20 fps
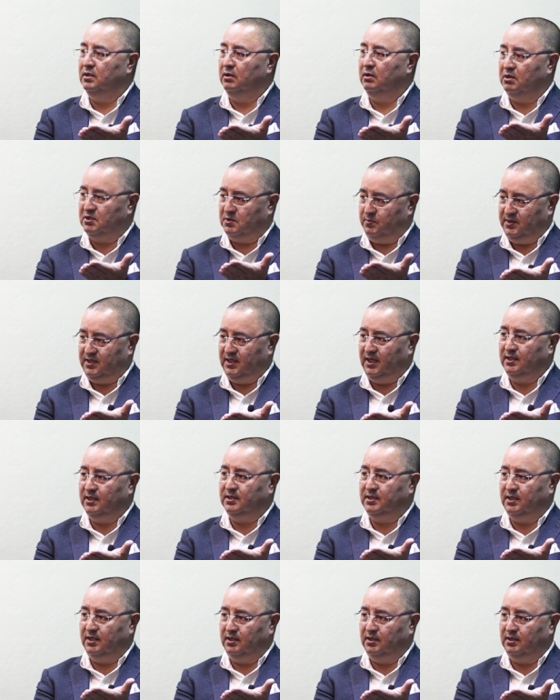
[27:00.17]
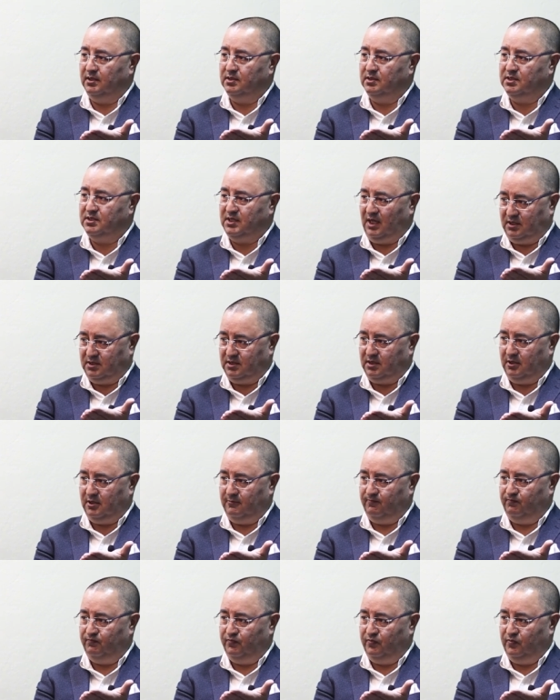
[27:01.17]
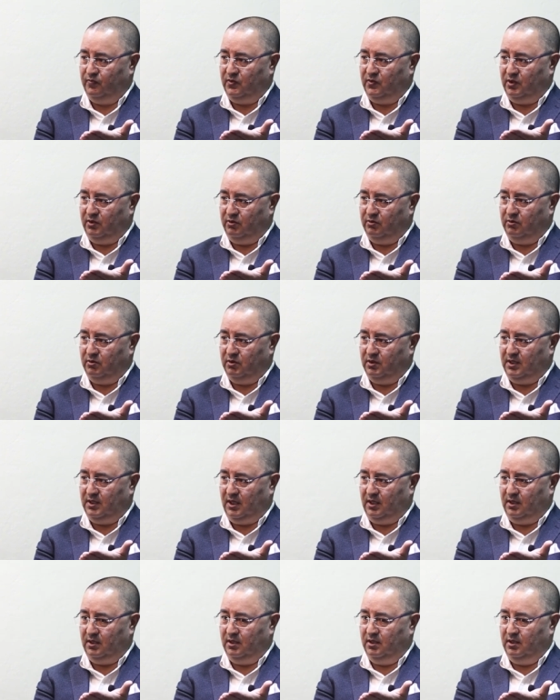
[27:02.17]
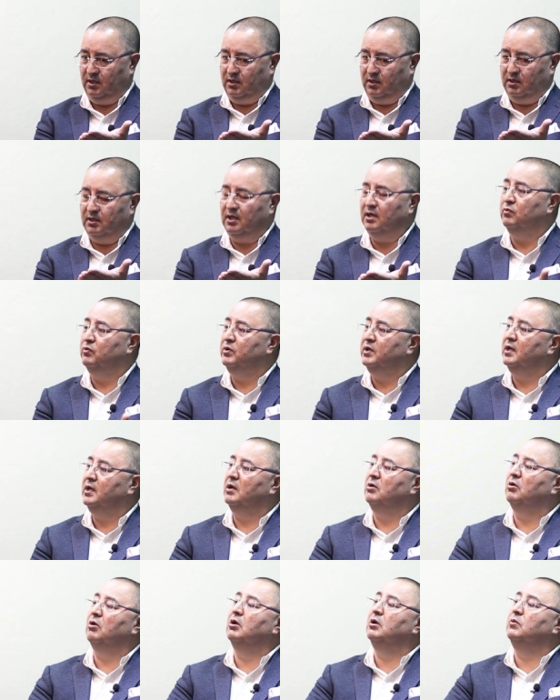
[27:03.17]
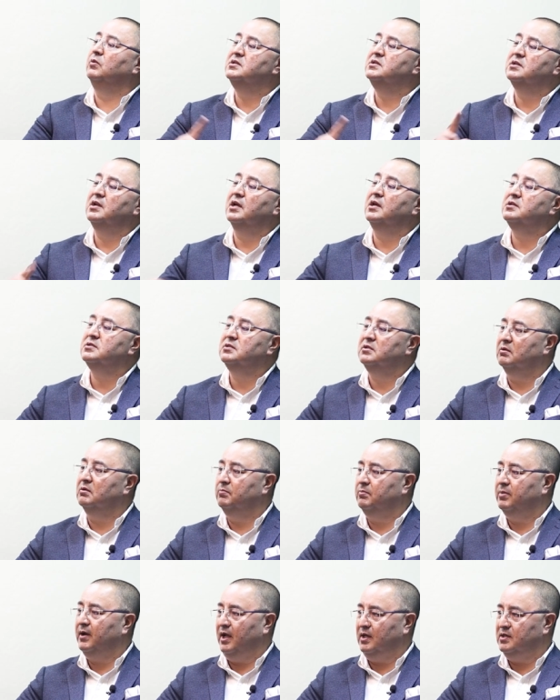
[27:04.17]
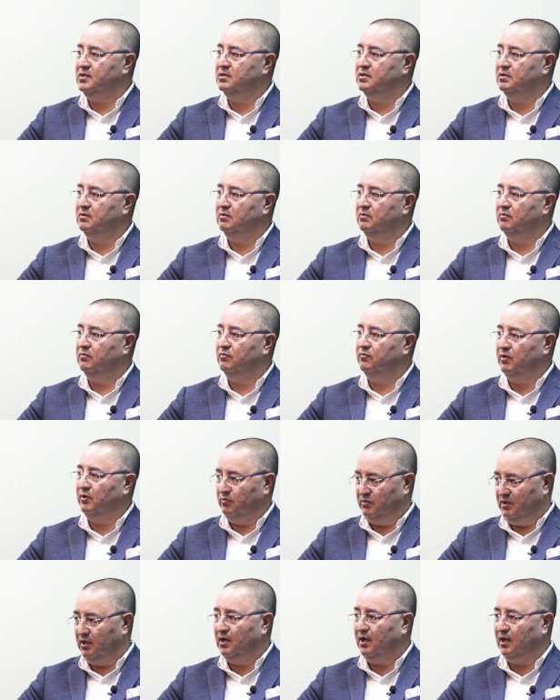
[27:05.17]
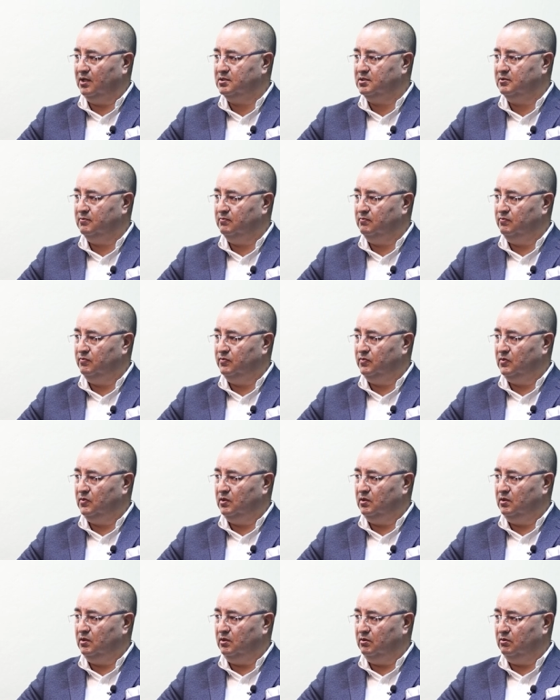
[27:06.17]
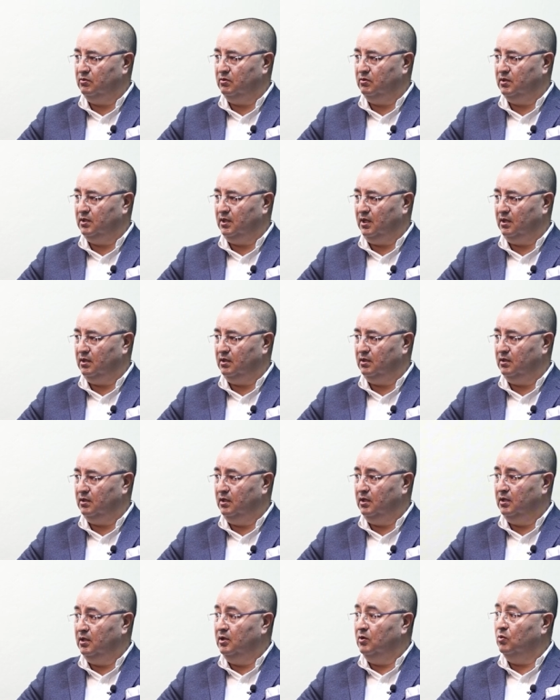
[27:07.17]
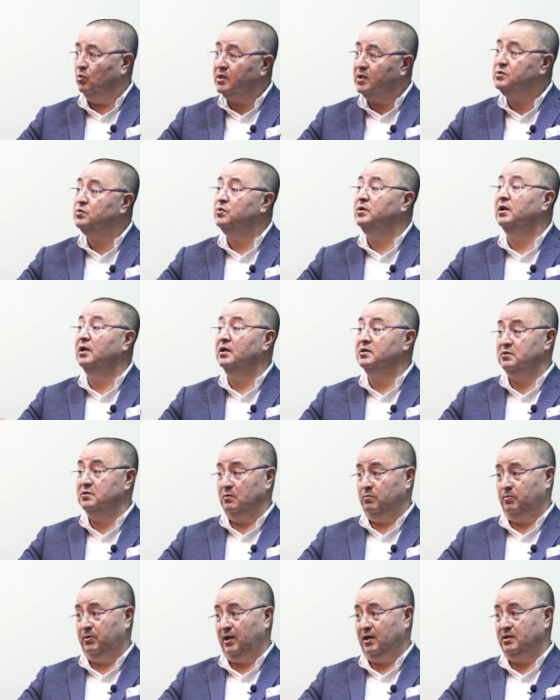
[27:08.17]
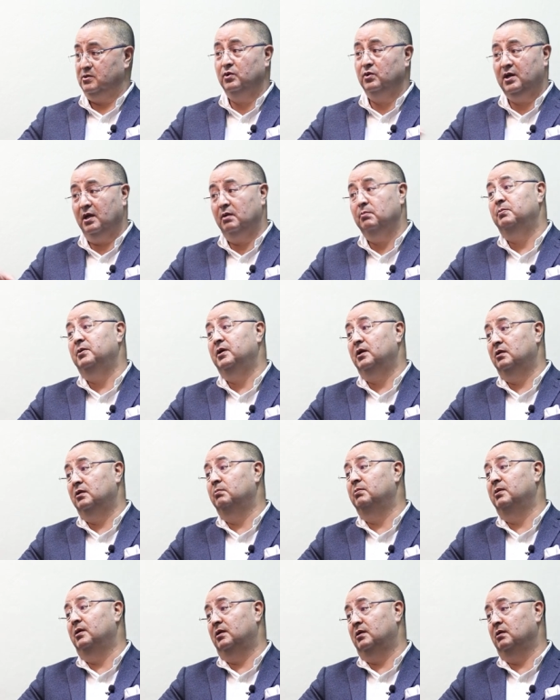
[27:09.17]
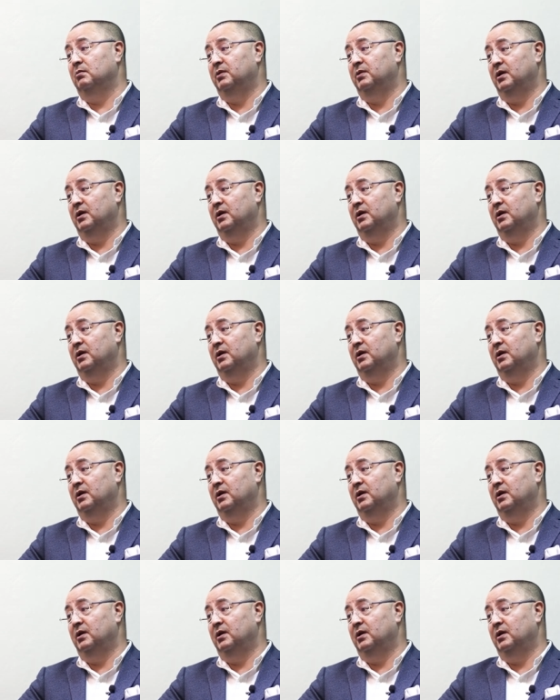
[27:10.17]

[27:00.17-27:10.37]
in the hospitality sector, you know that then we can always raise the price from the guest. You know that once we raise the price, we can pay the better,